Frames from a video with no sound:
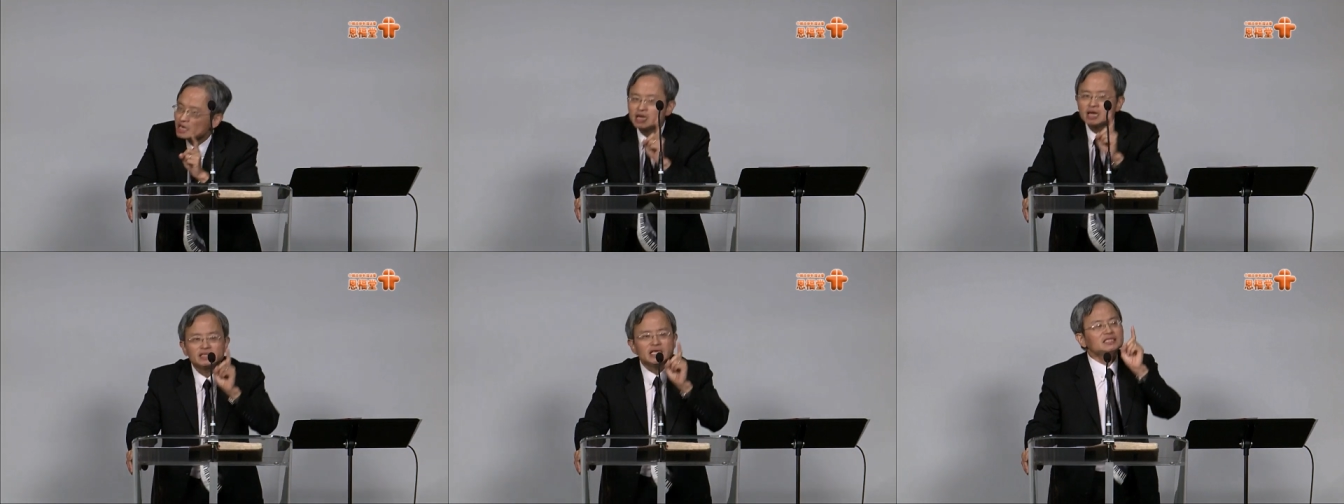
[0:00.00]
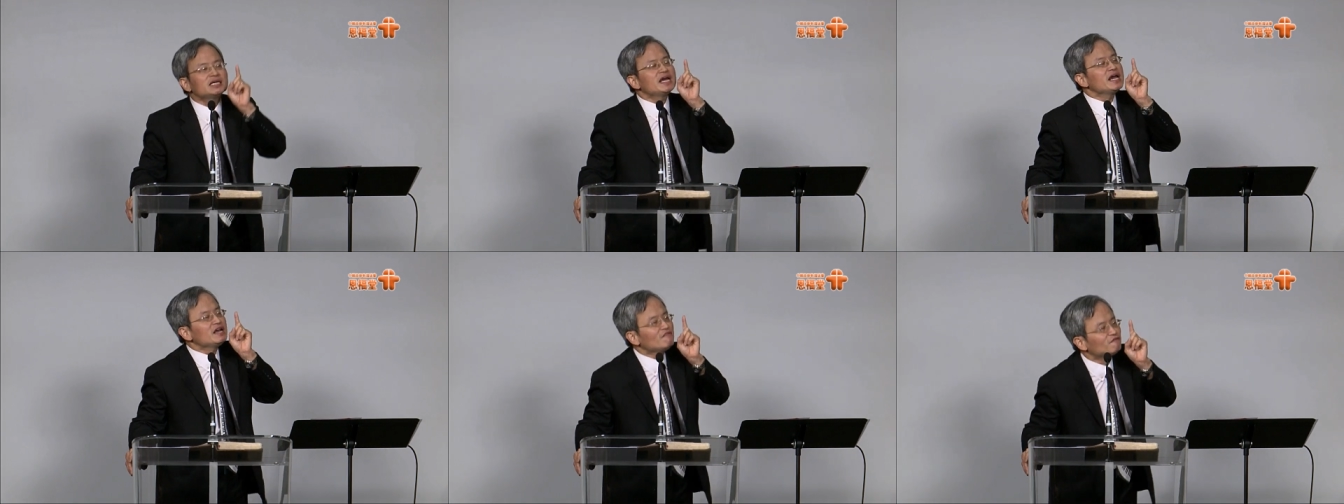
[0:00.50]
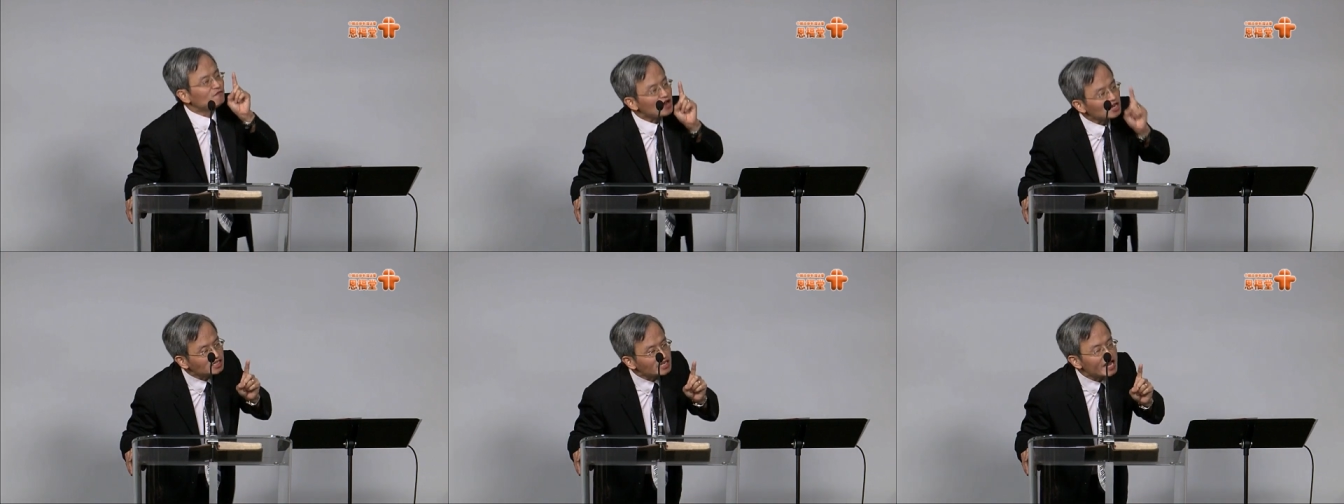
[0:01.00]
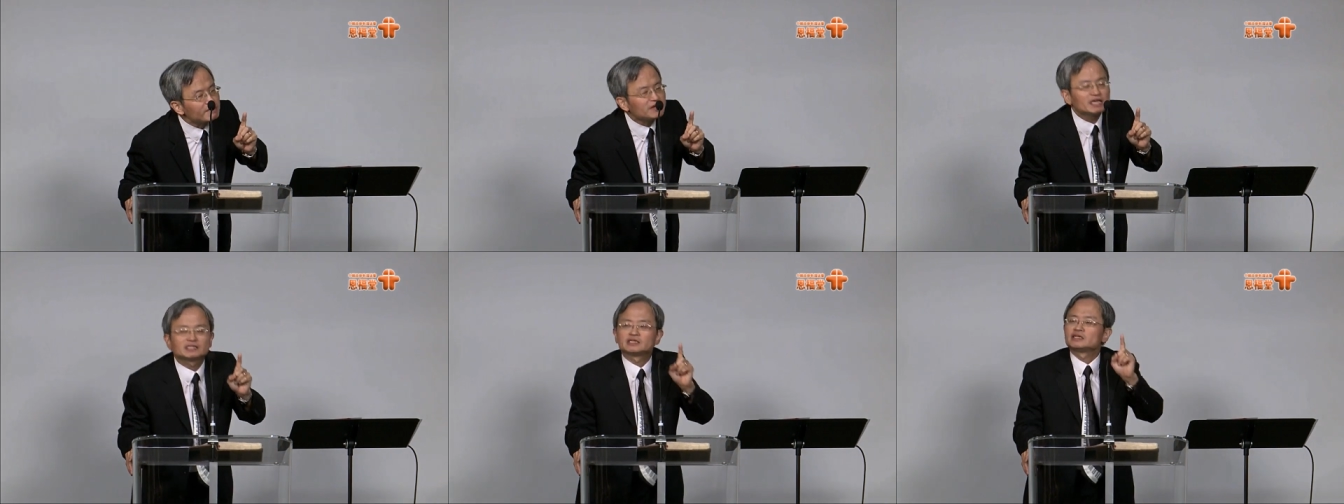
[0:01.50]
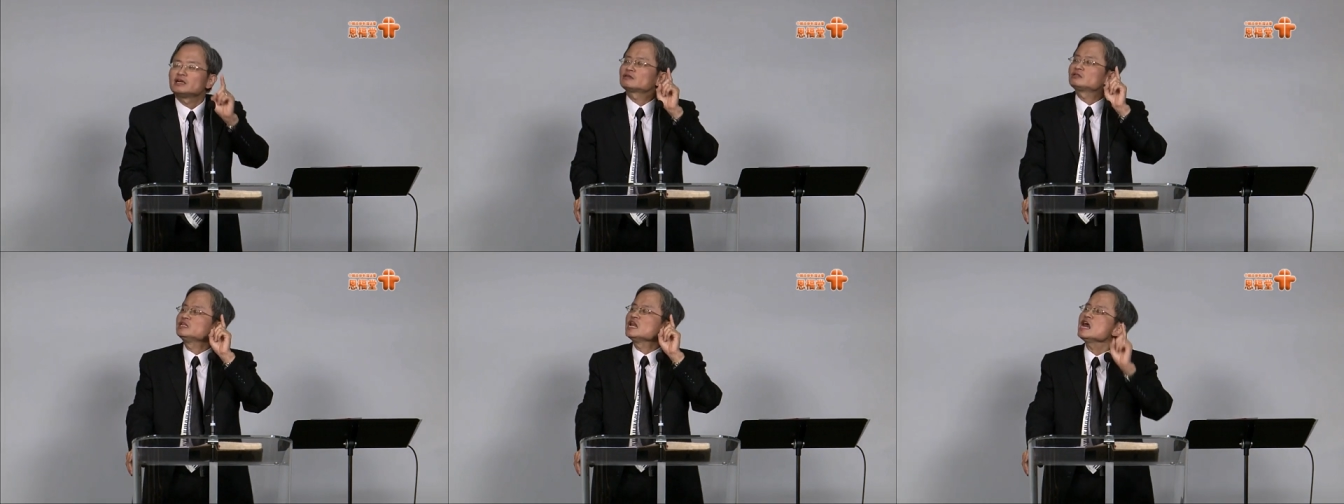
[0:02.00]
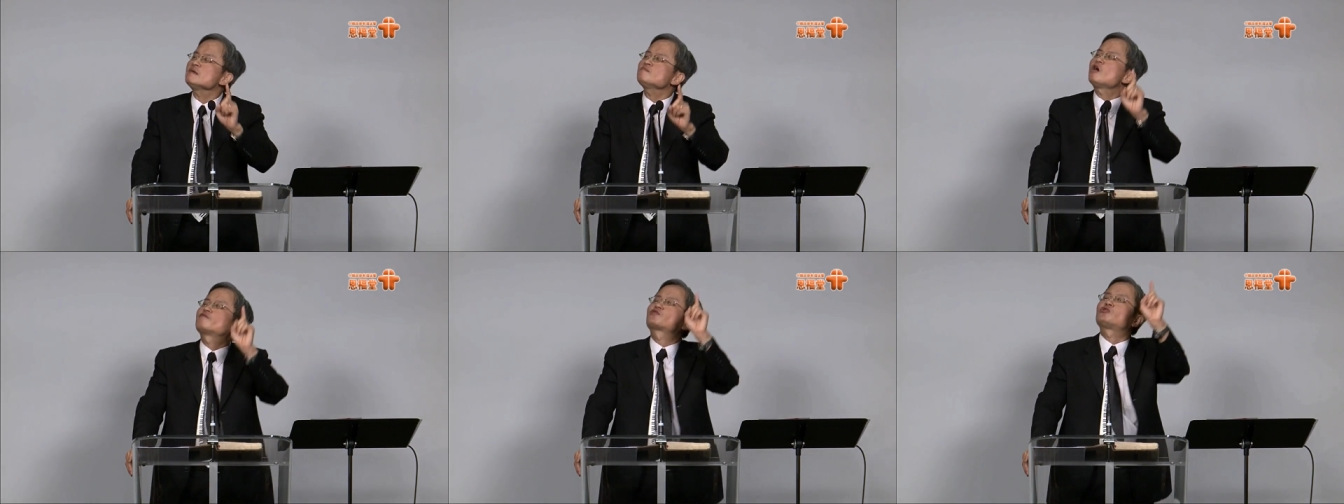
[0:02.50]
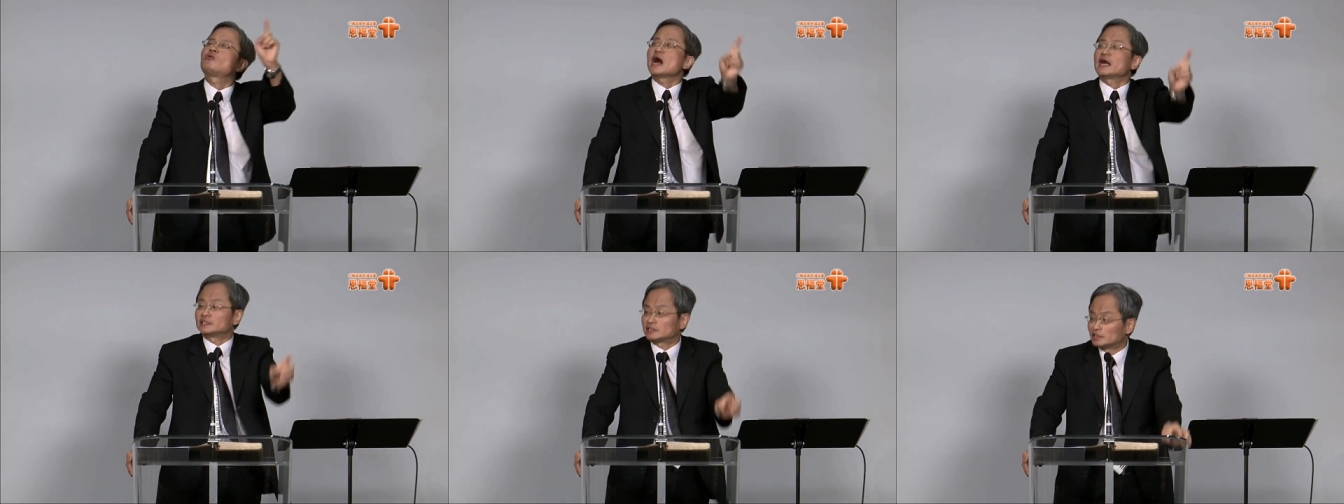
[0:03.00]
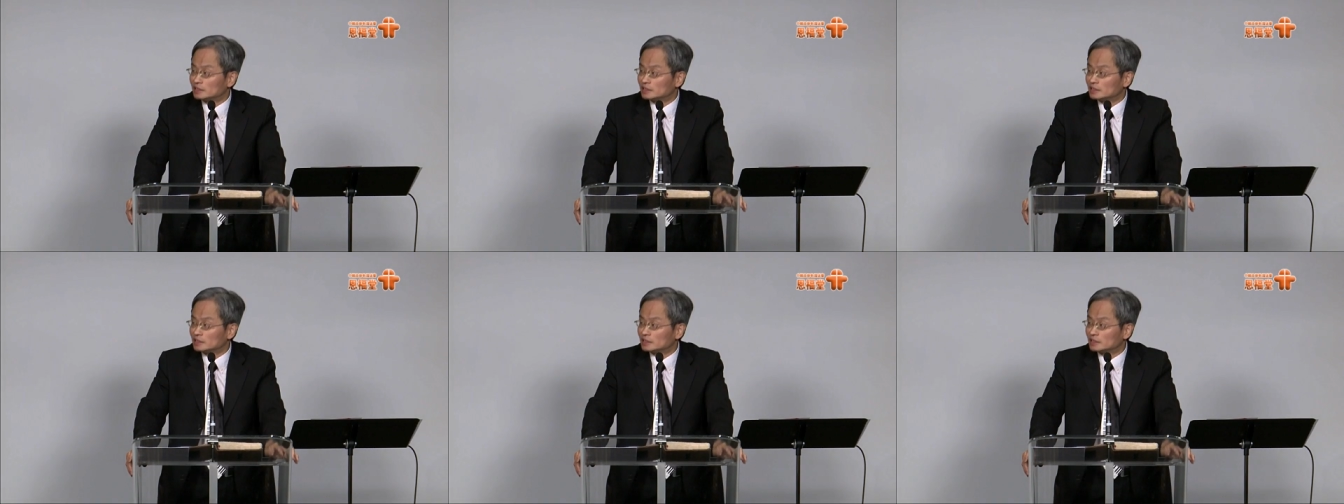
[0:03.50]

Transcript: This first name is the name of Christ